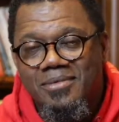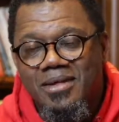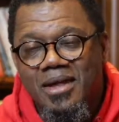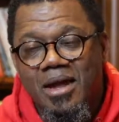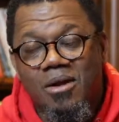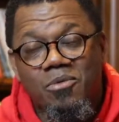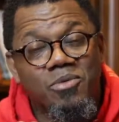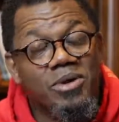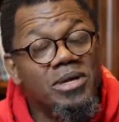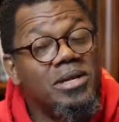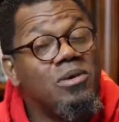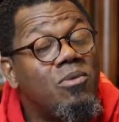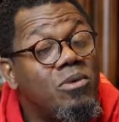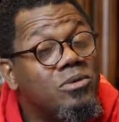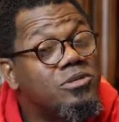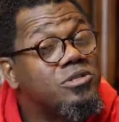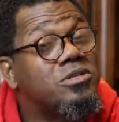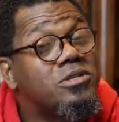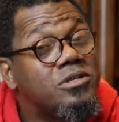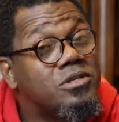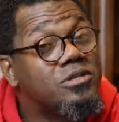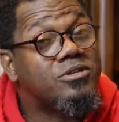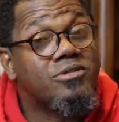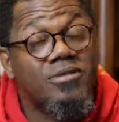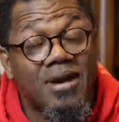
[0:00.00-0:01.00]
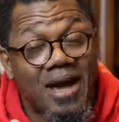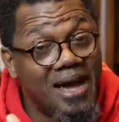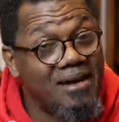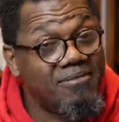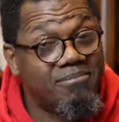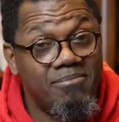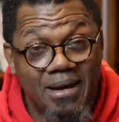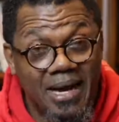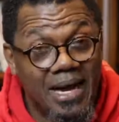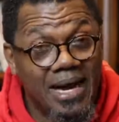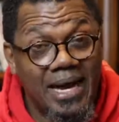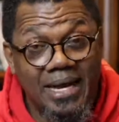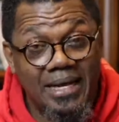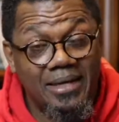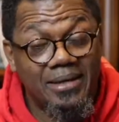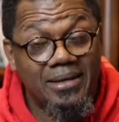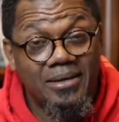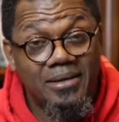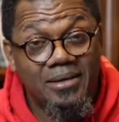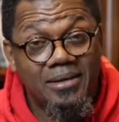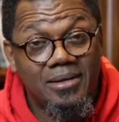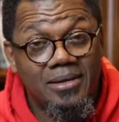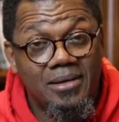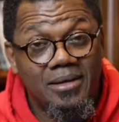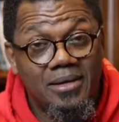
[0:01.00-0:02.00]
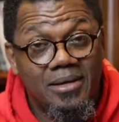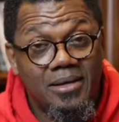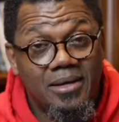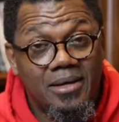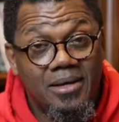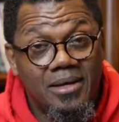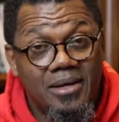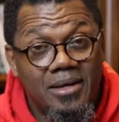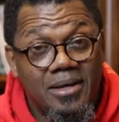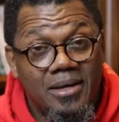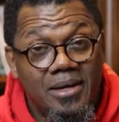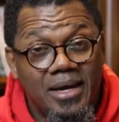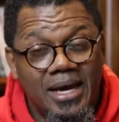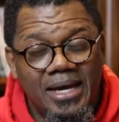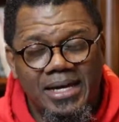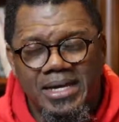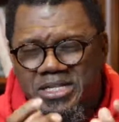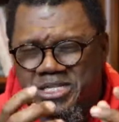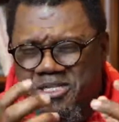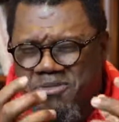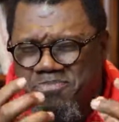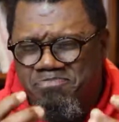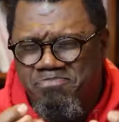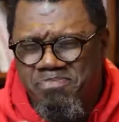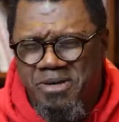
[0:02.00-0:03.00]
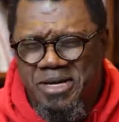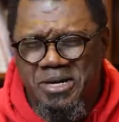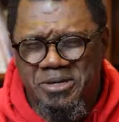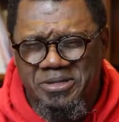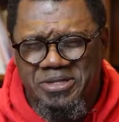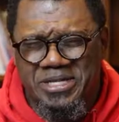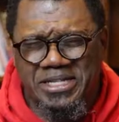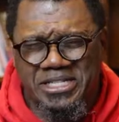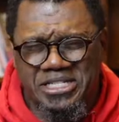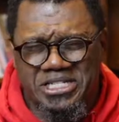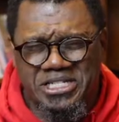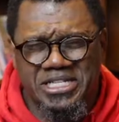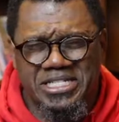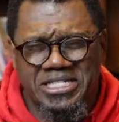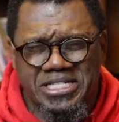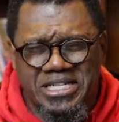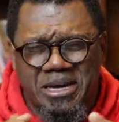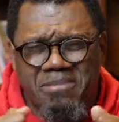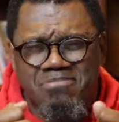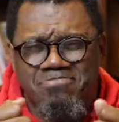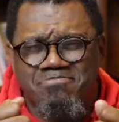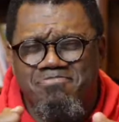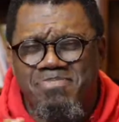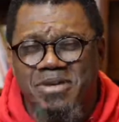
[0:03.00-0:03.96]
I really want you to drive by it. And it's bigger than just a